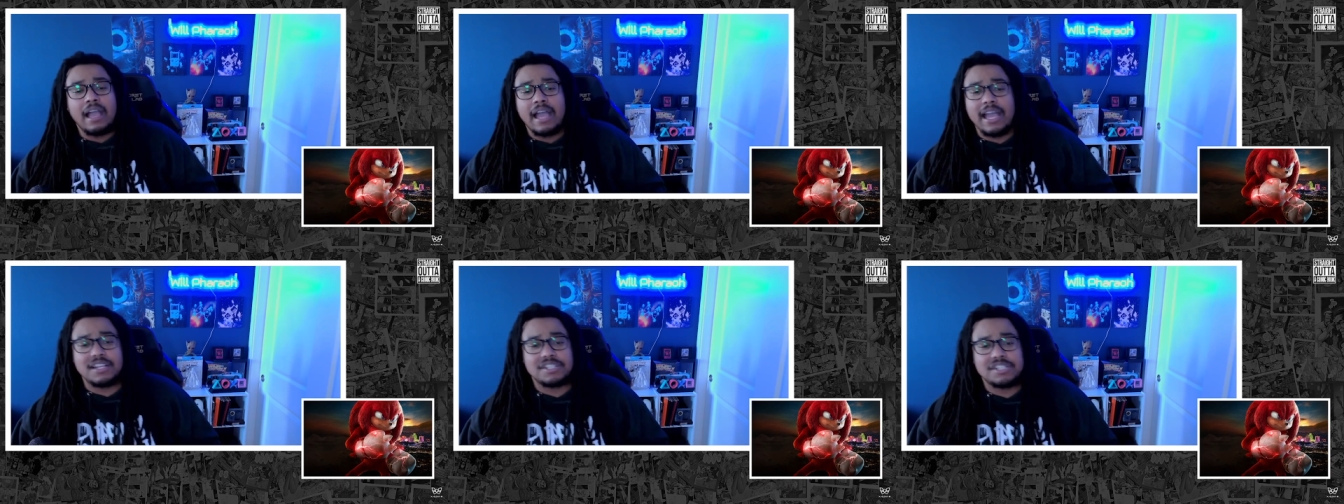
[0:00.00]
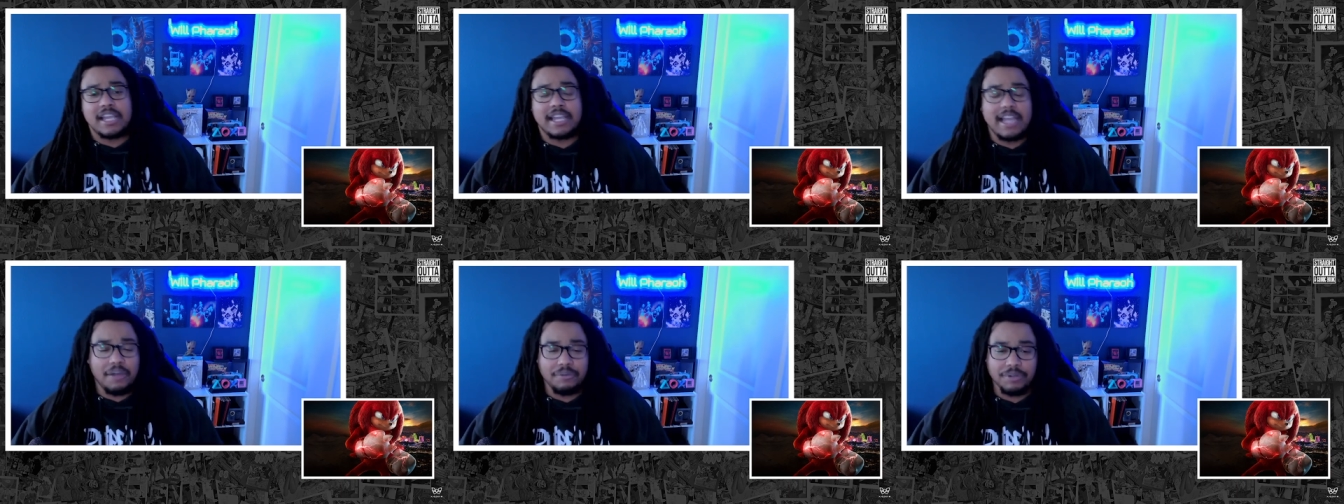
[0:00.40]
and
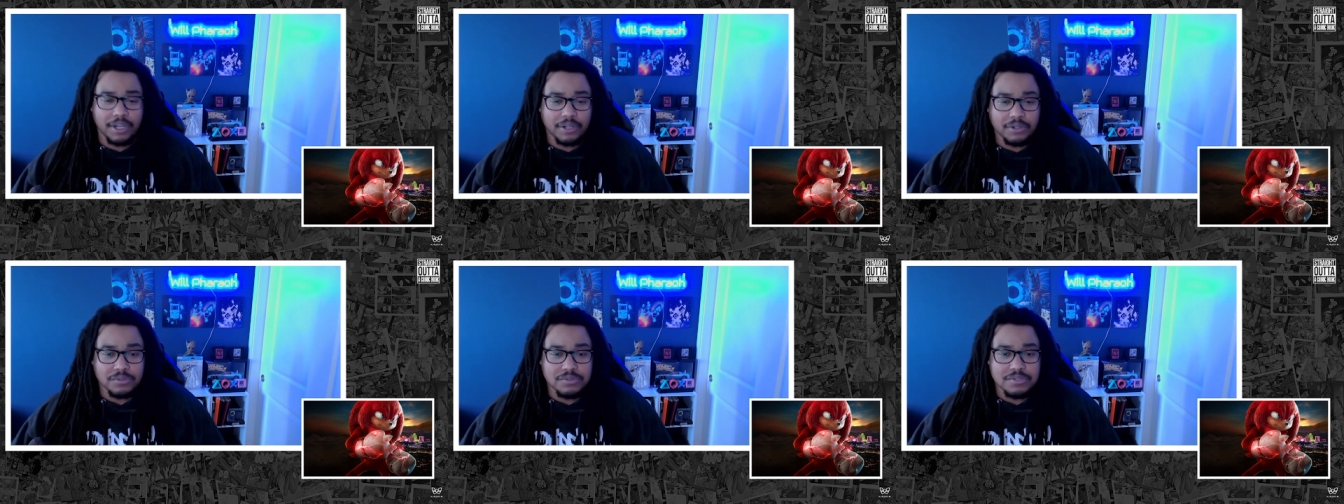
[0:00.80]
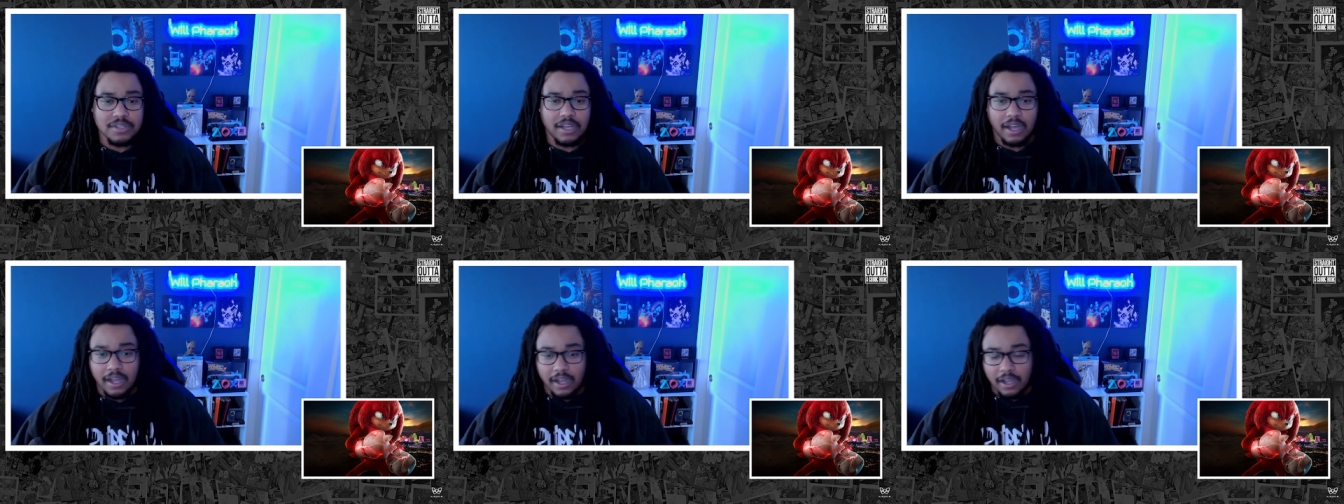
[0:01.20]
check out Knuckles.
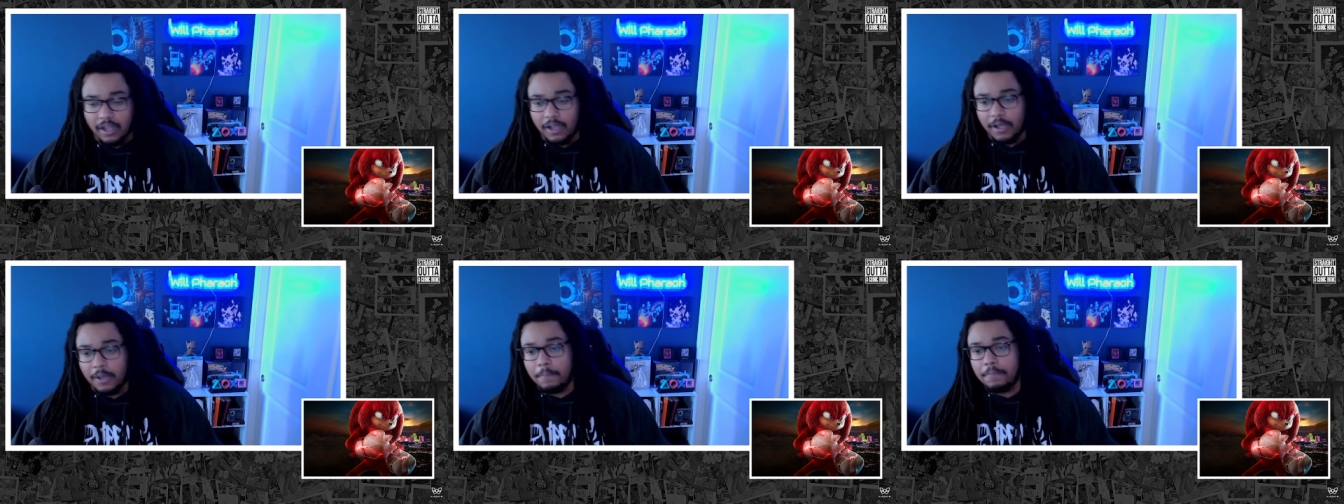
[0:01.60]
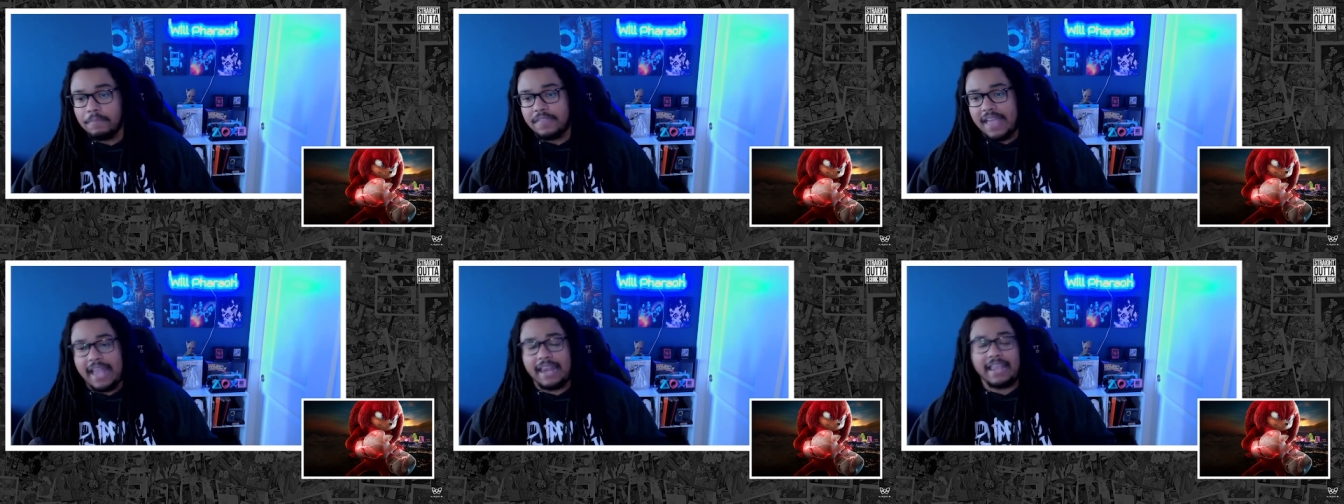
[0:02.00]

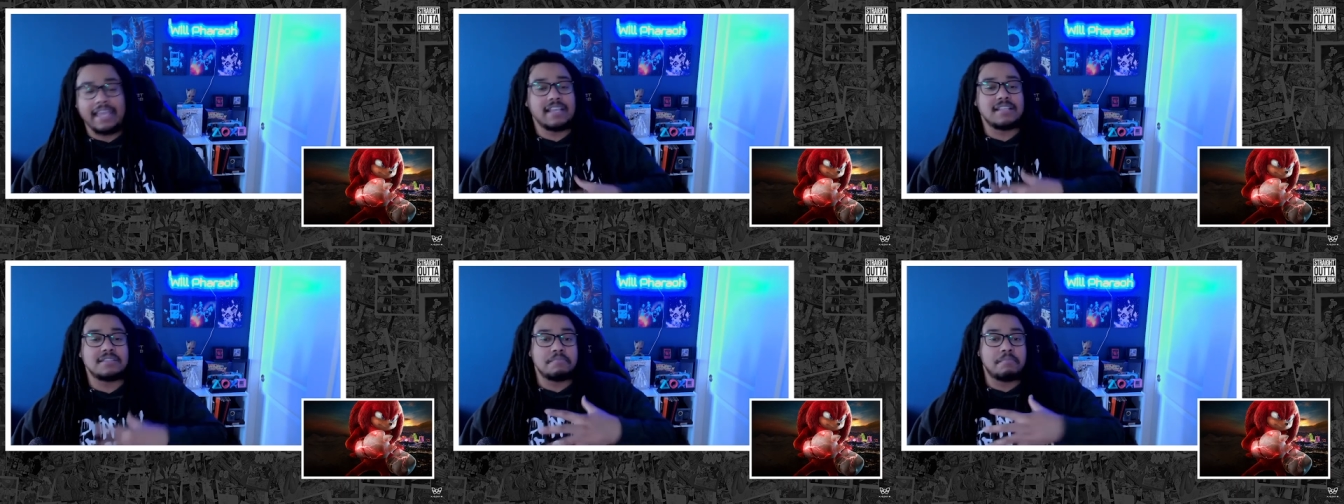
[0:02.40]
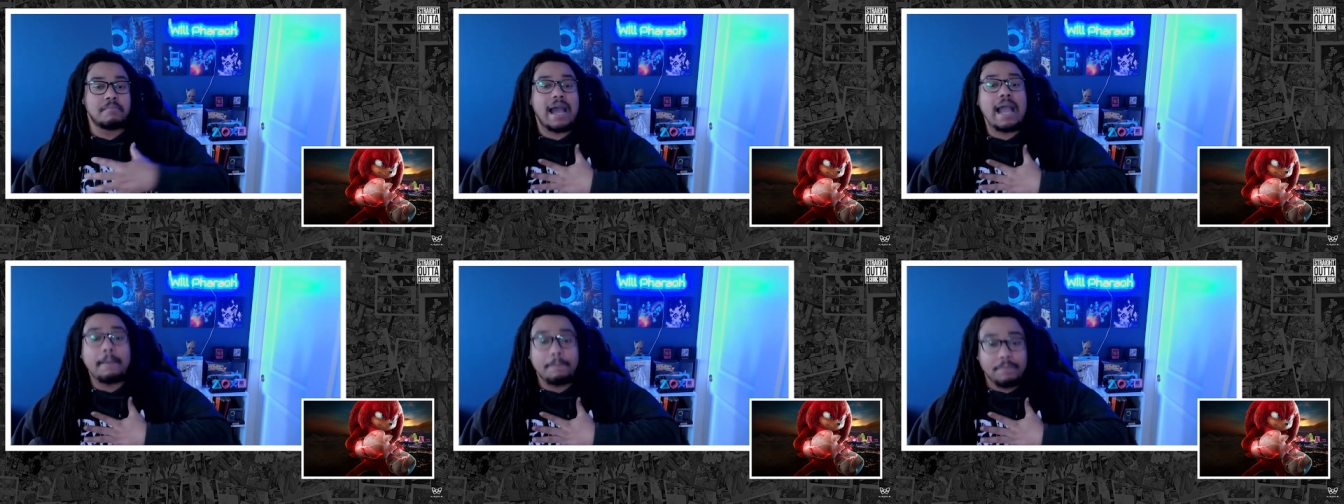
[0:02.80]
That is
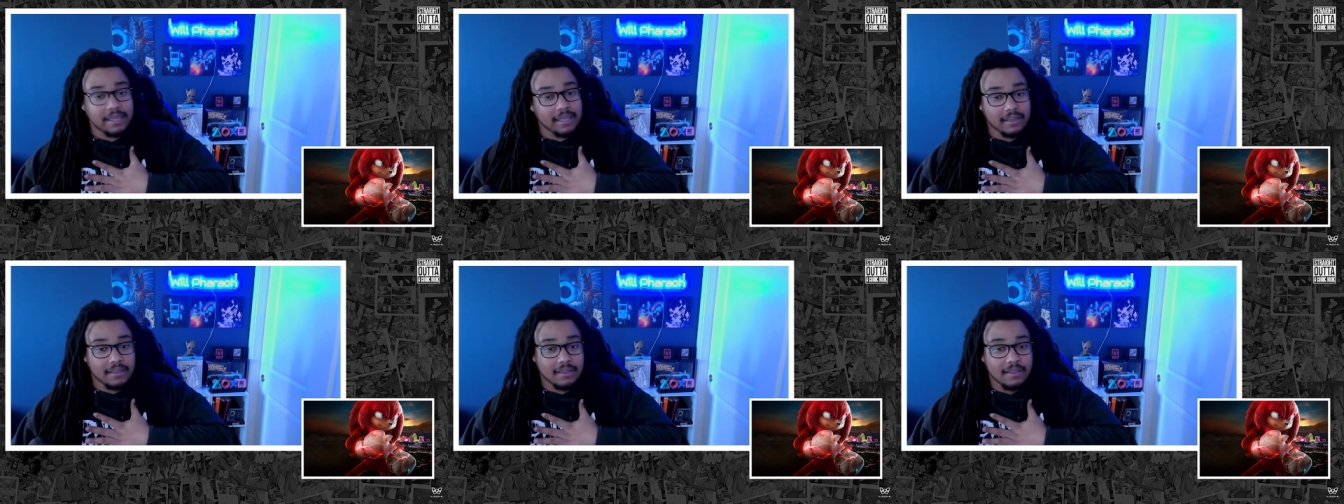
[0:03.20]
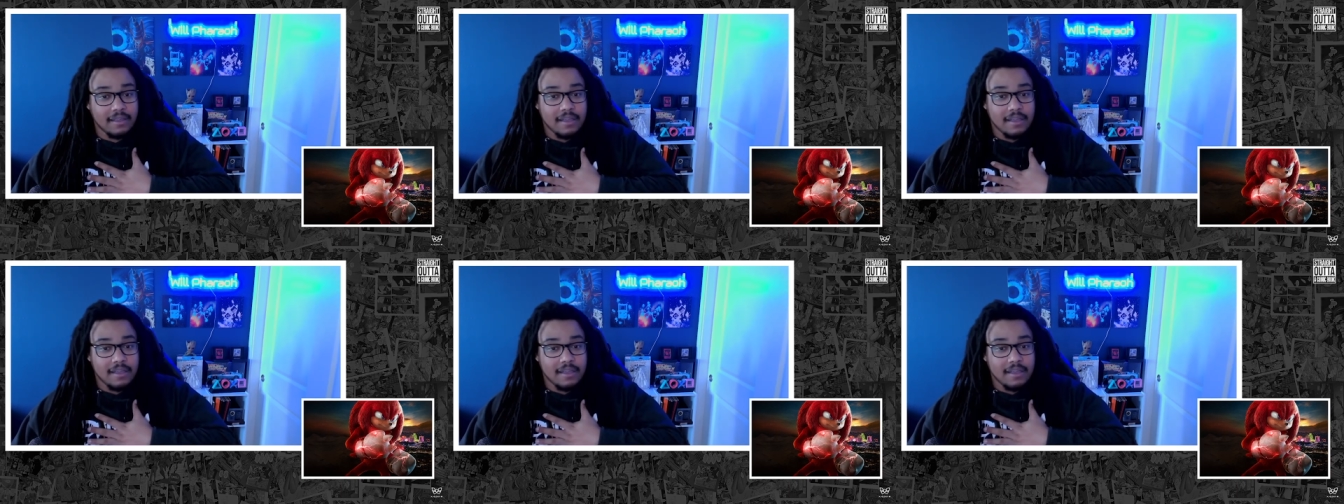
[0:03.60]
my pick